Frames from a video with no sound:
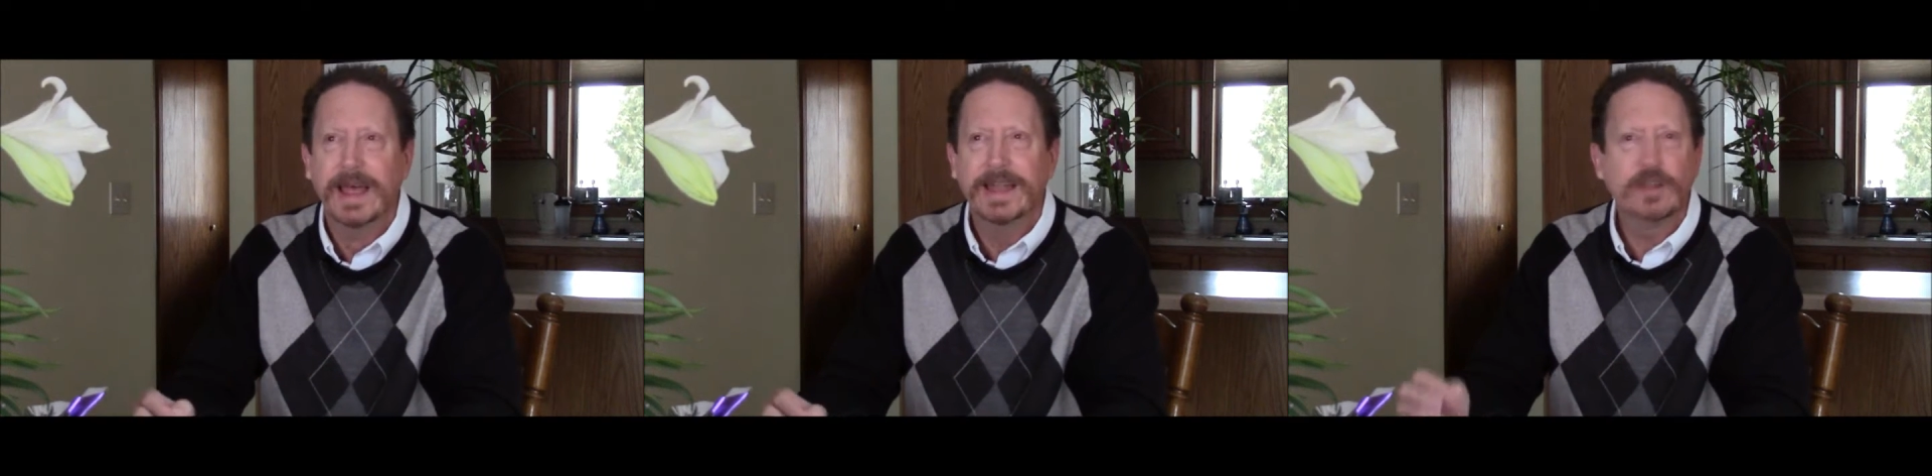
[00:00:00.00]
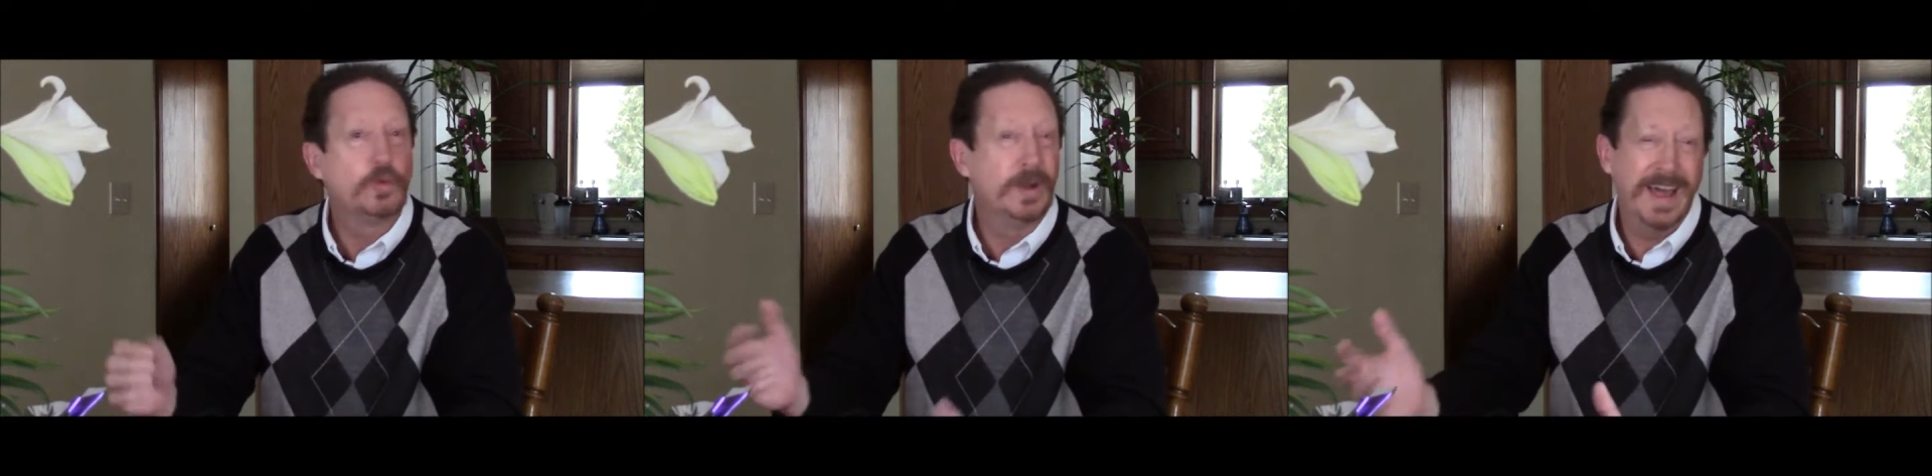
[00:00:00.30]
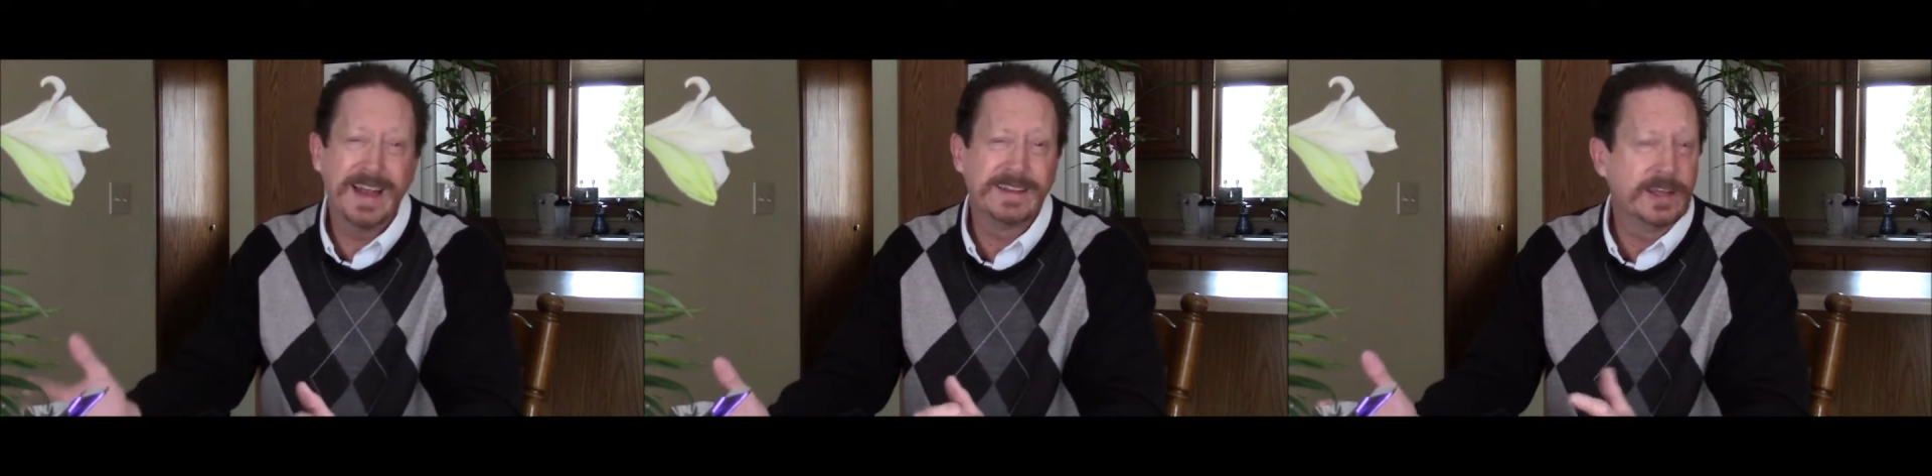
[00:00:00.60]
That's where a
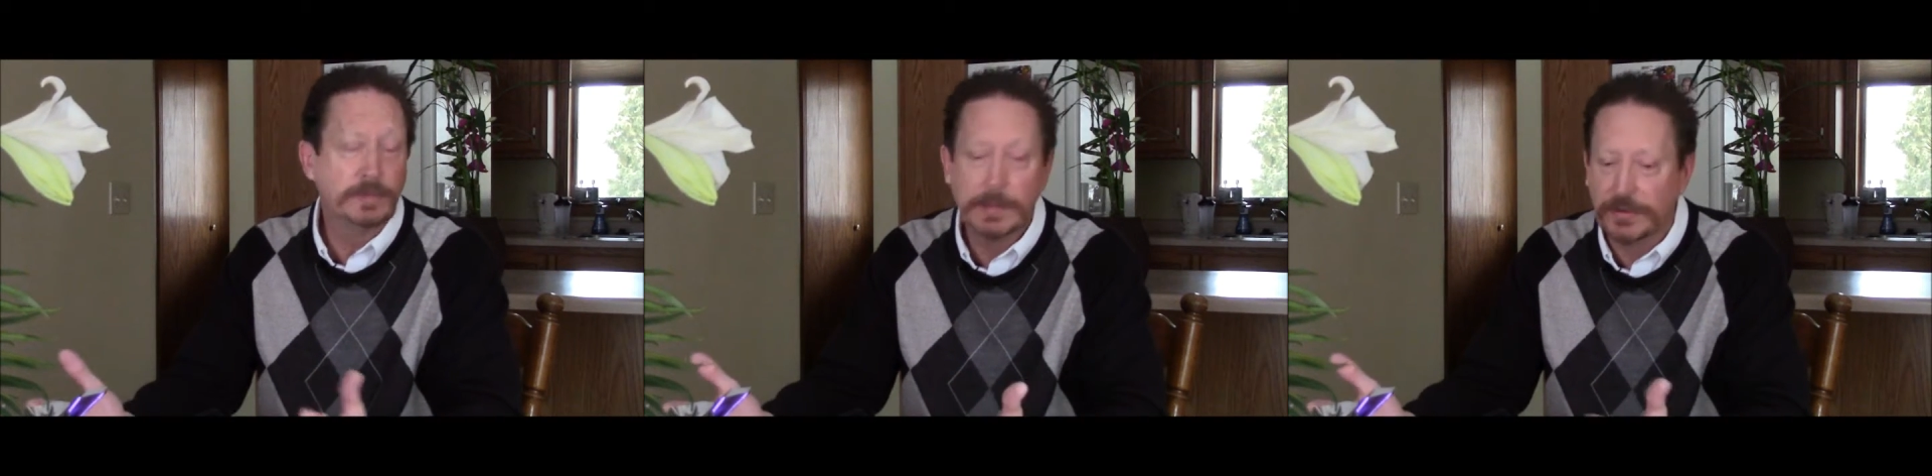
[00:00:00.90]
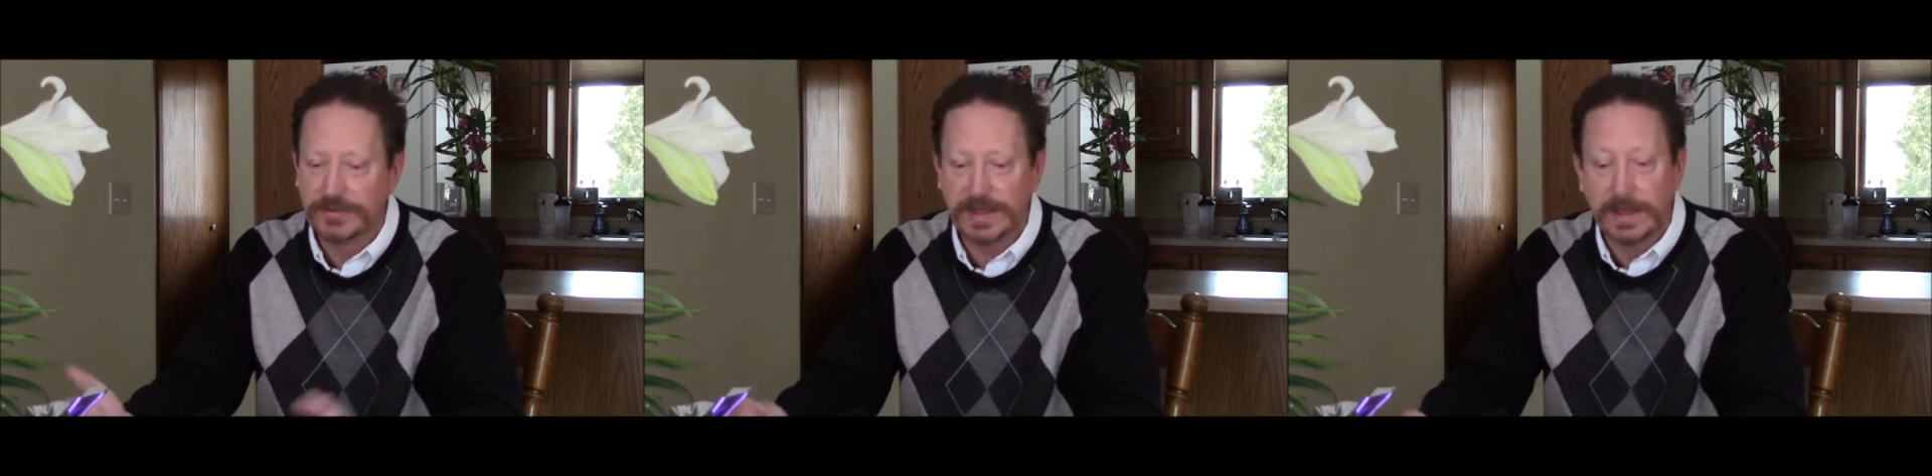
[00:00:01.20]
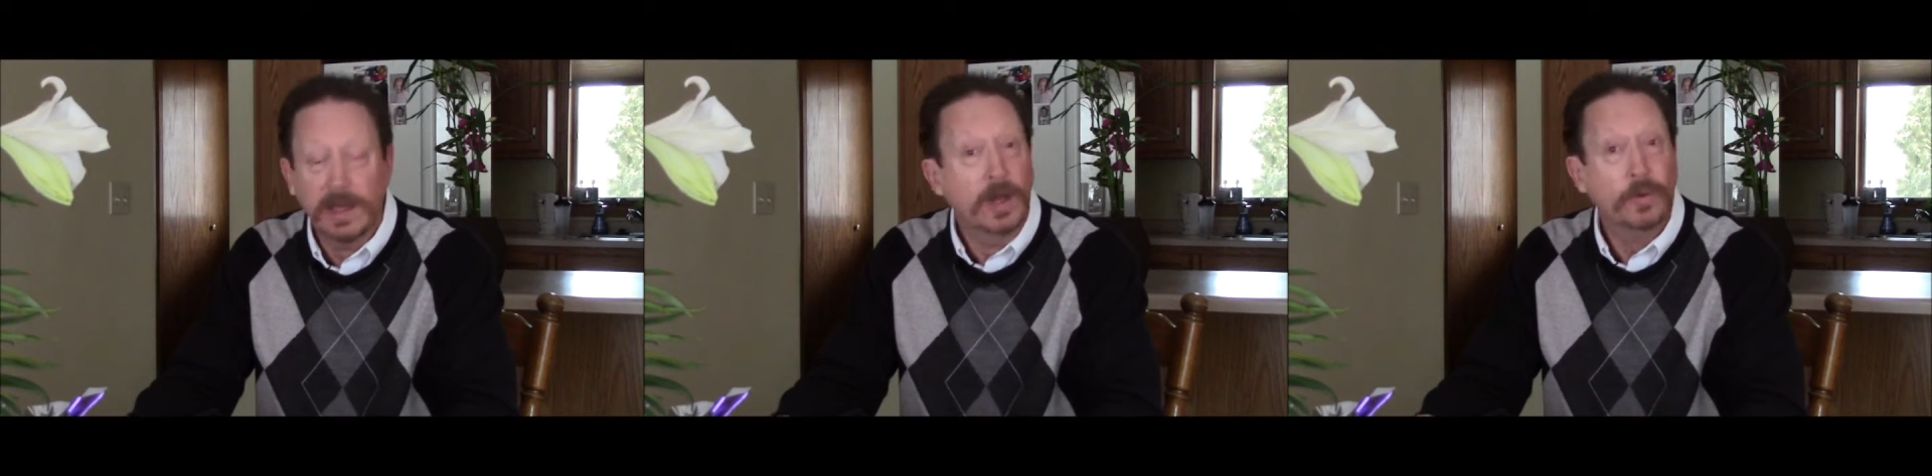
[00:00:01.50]
lot of times people say,
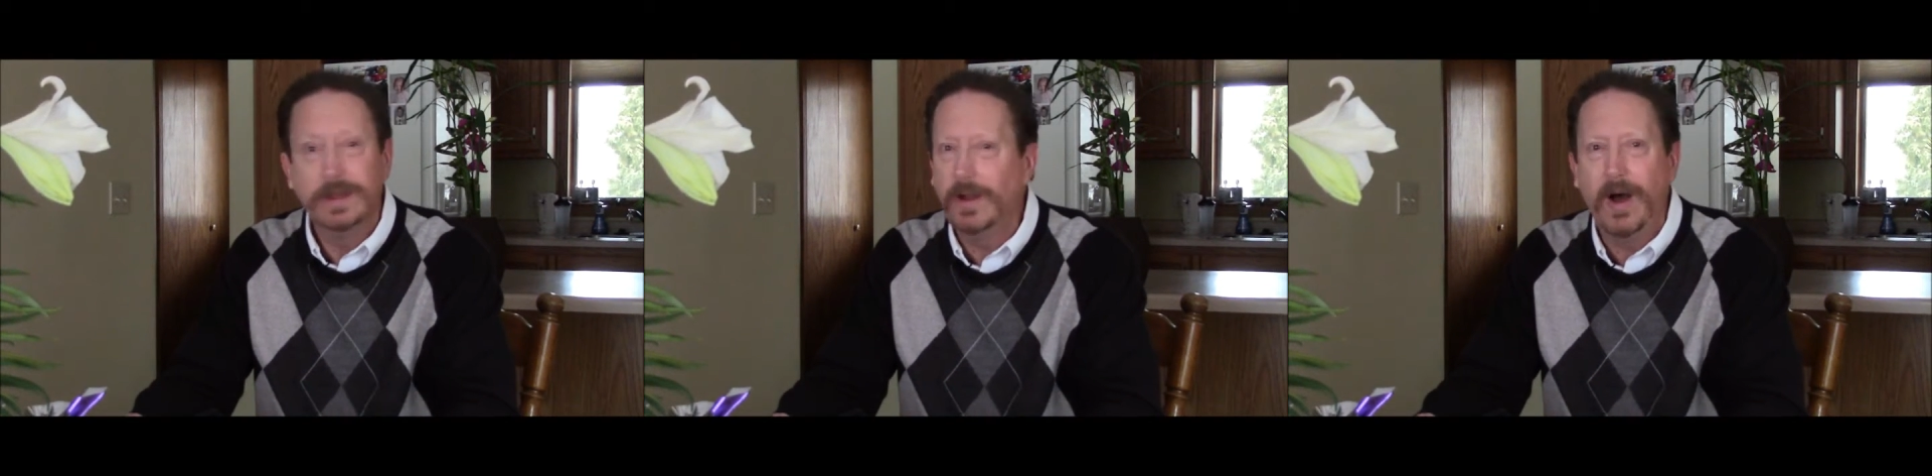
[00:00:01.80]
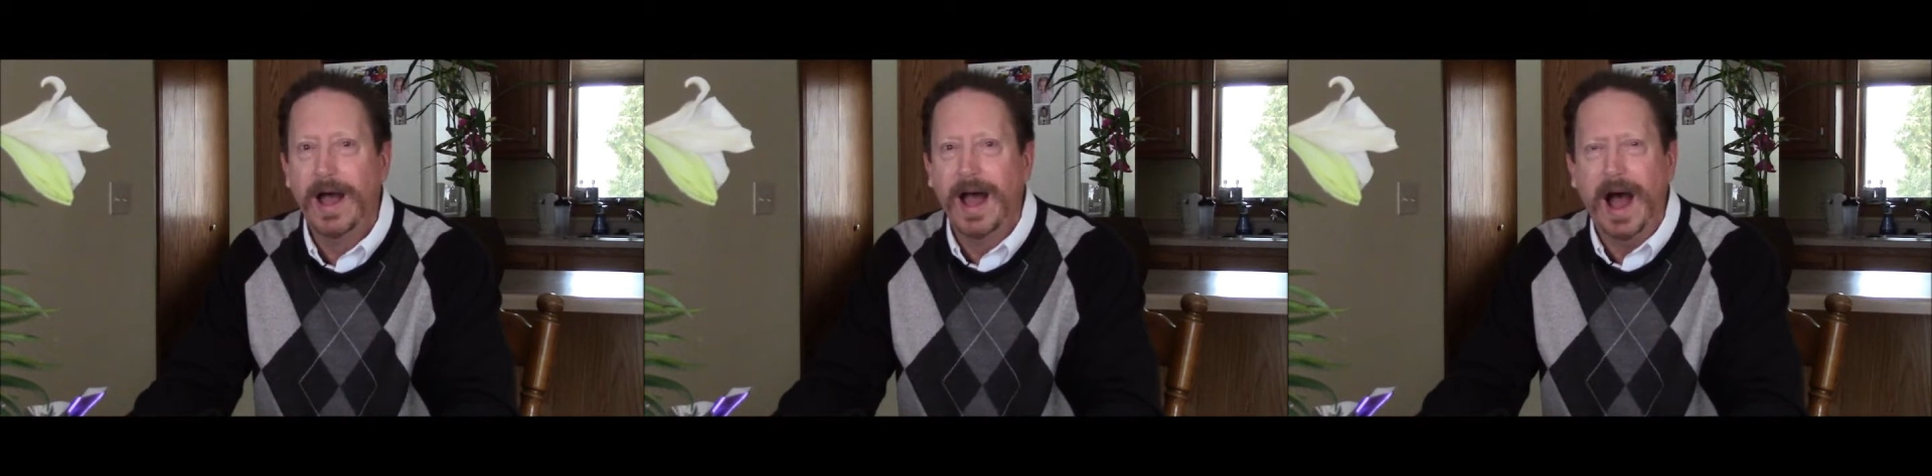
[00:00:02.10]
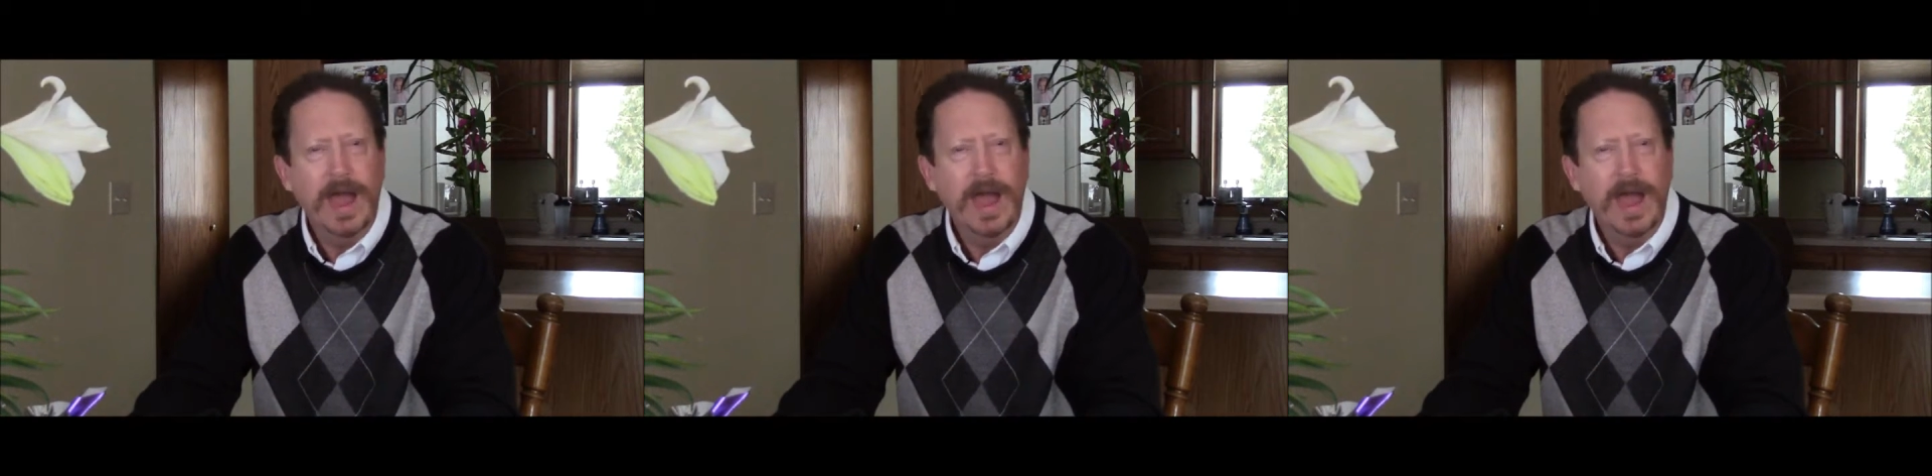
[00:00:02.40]
well,